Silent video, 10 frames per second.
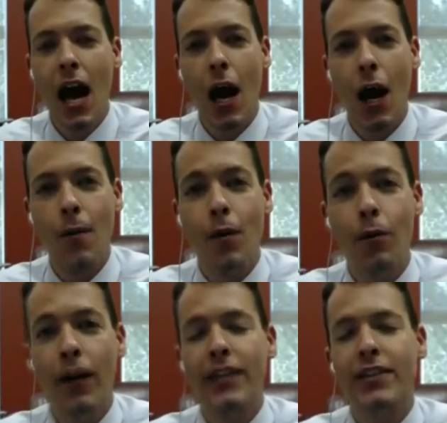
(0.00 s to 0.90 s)

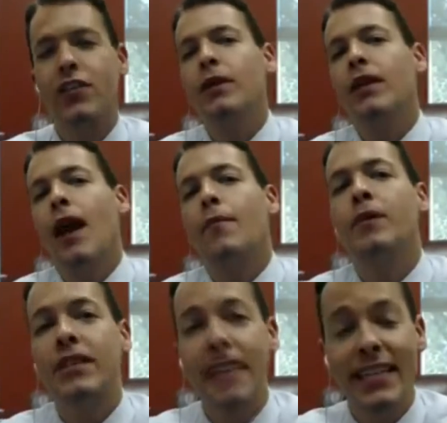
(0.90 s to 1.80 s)
But some of the
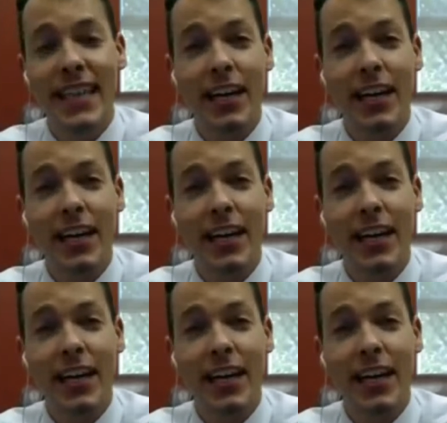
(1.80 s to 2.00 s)
common mistakes